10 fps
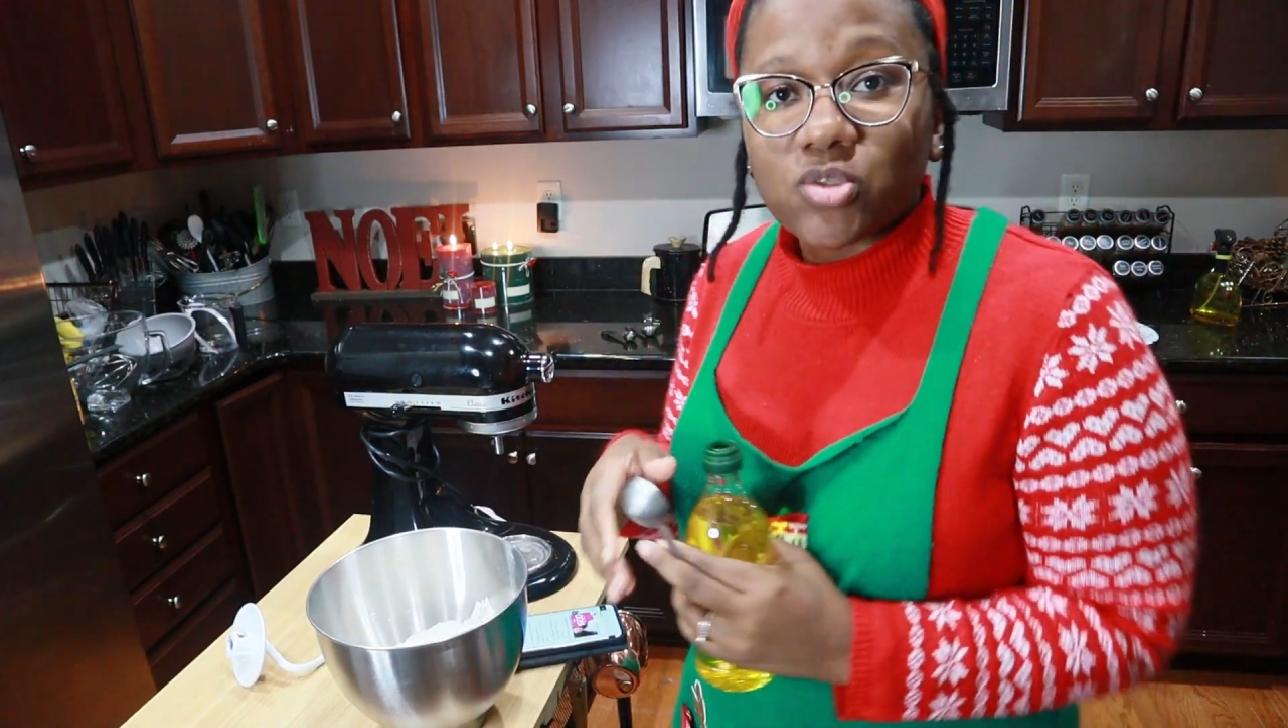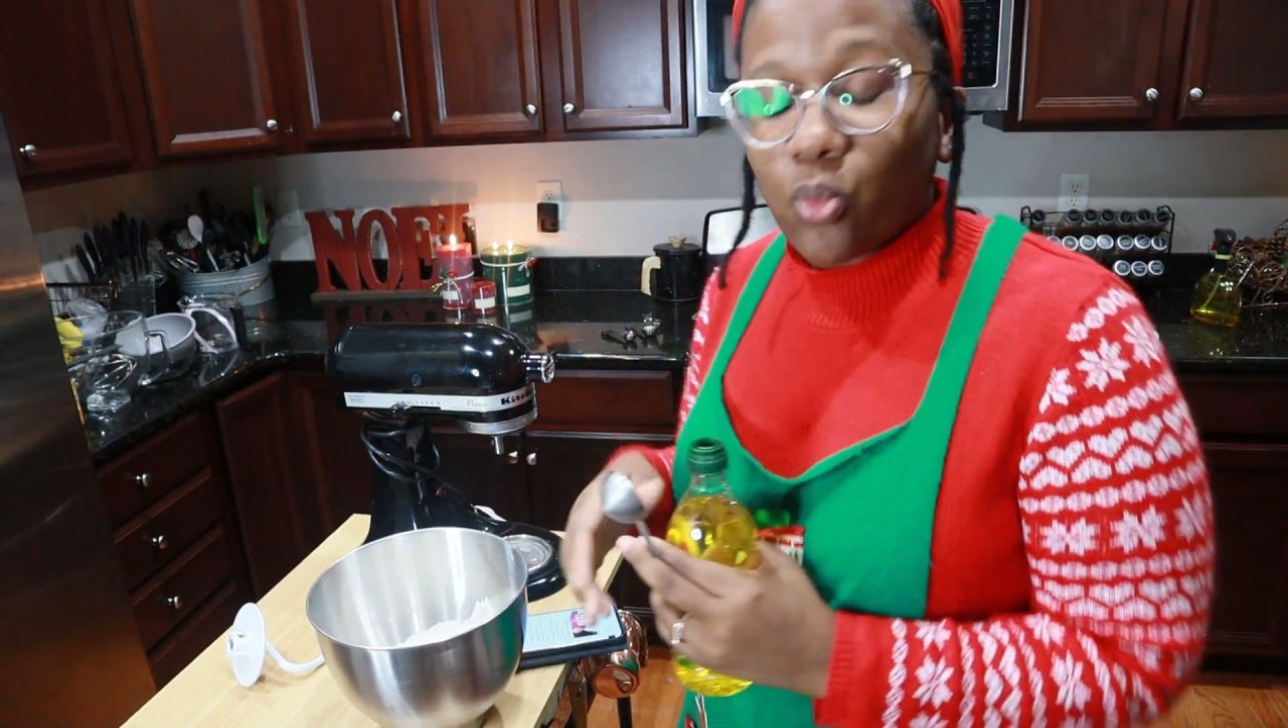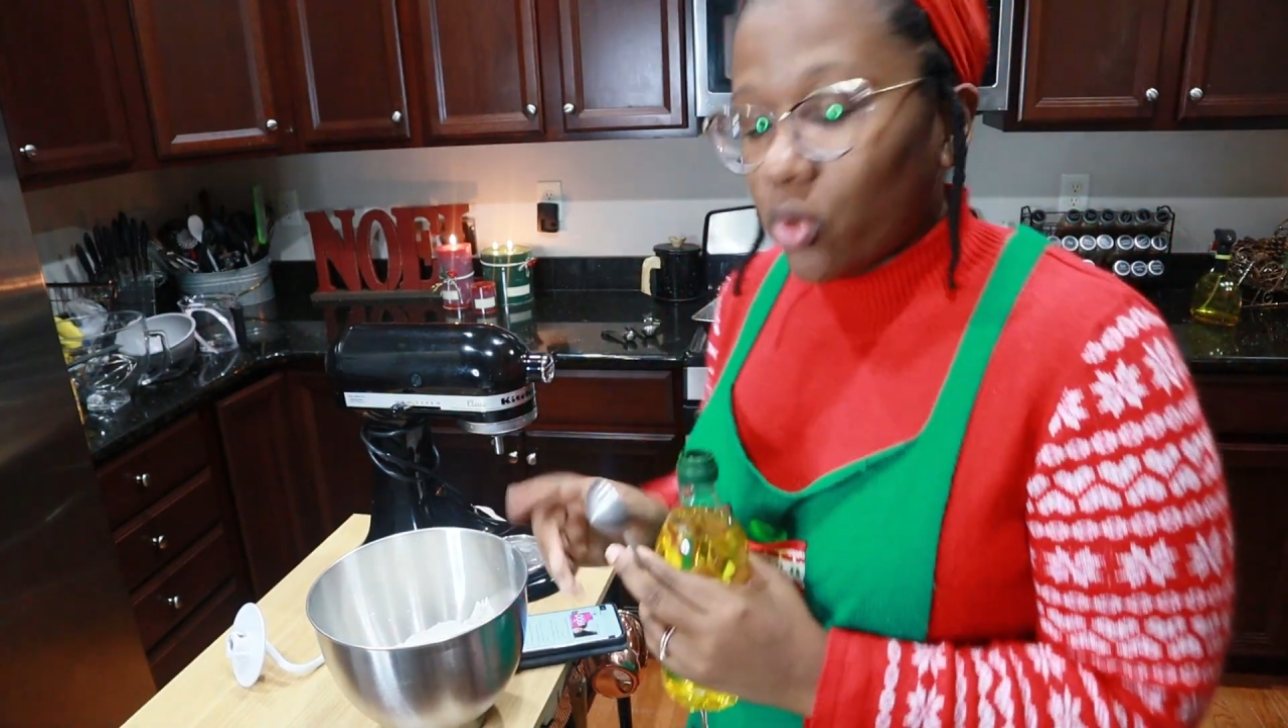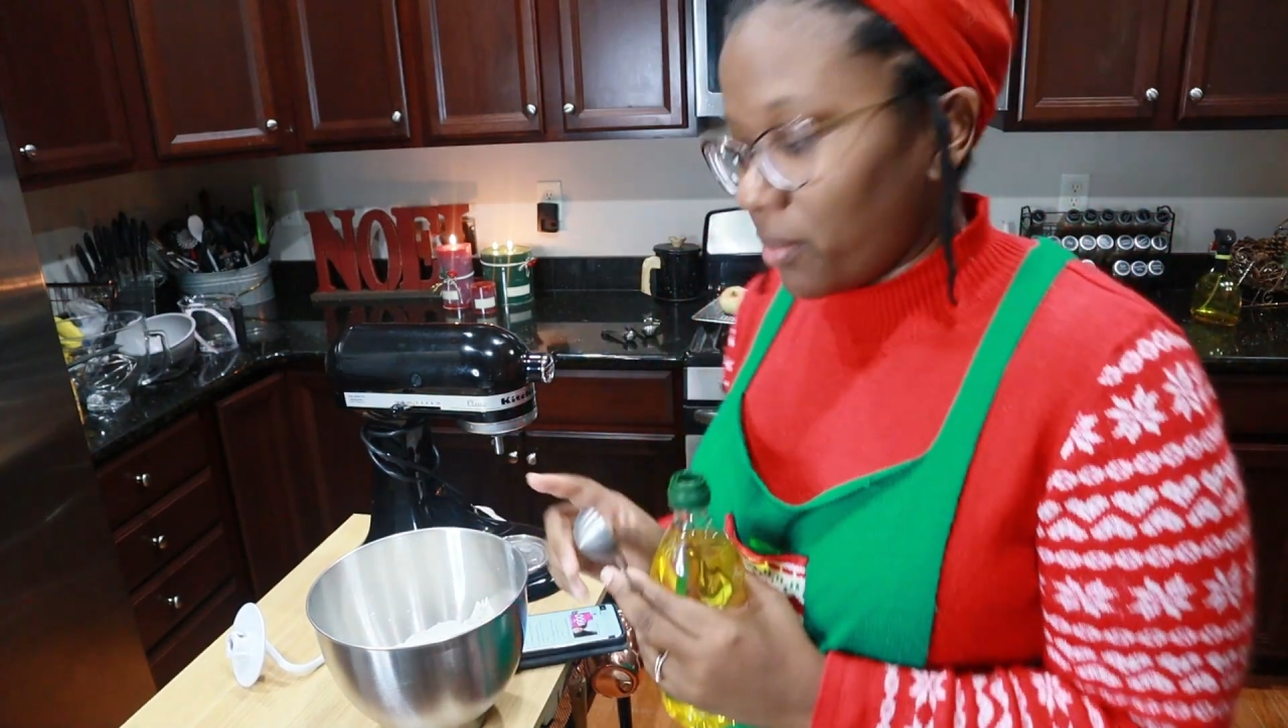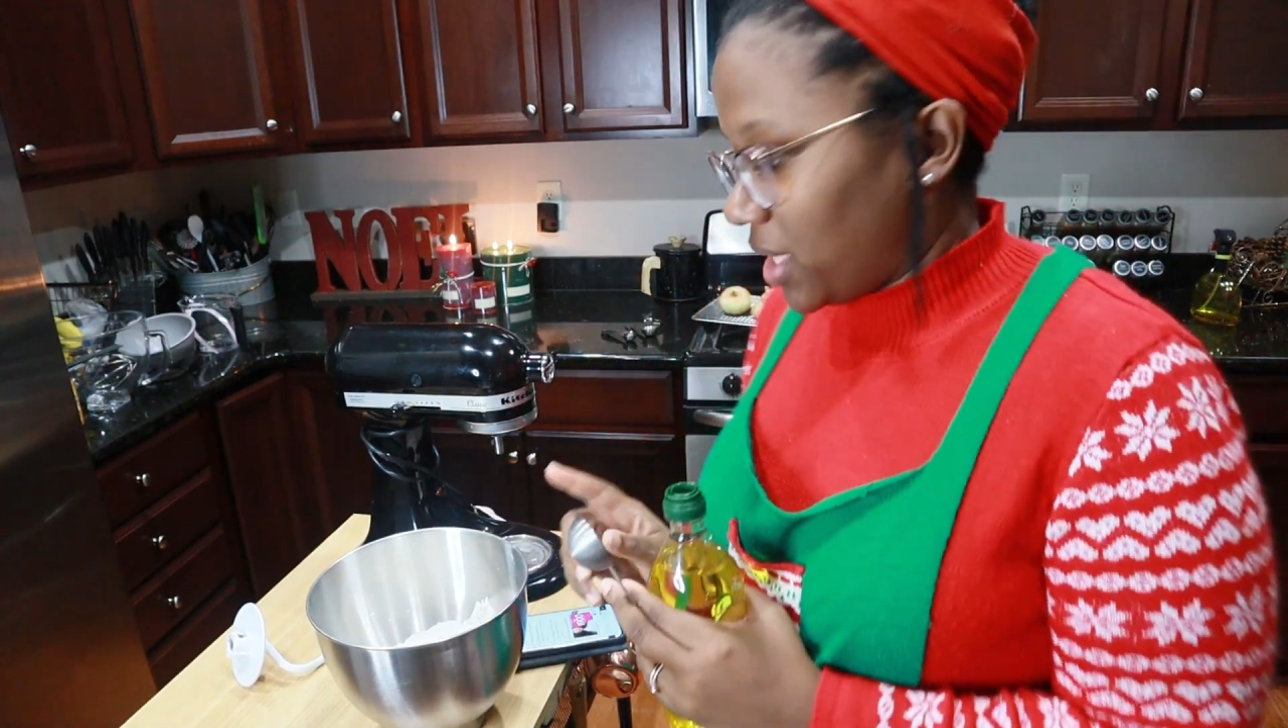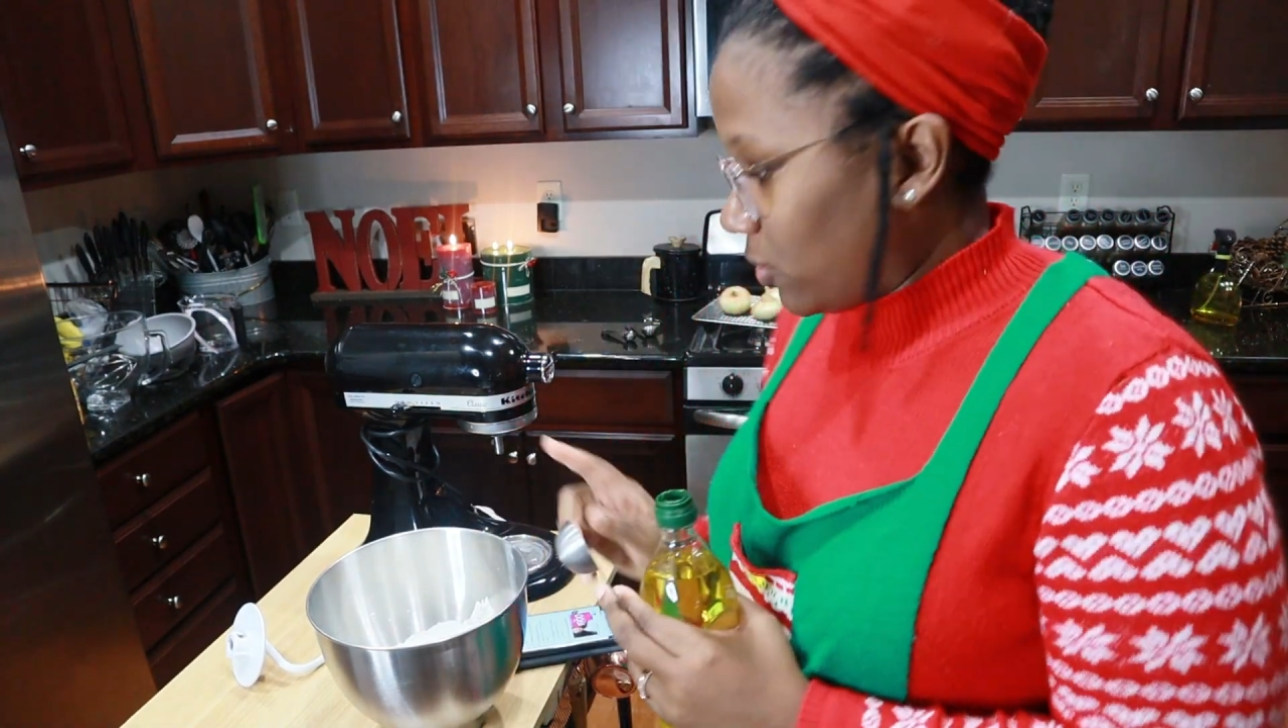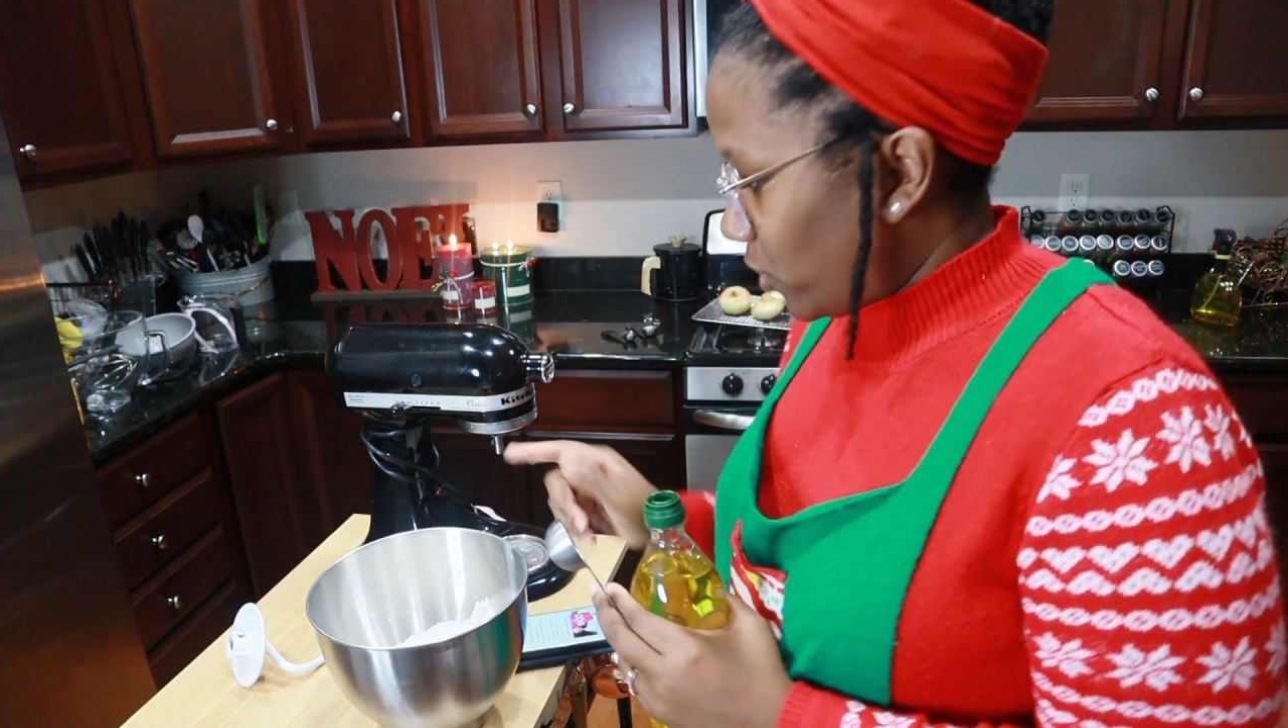warming,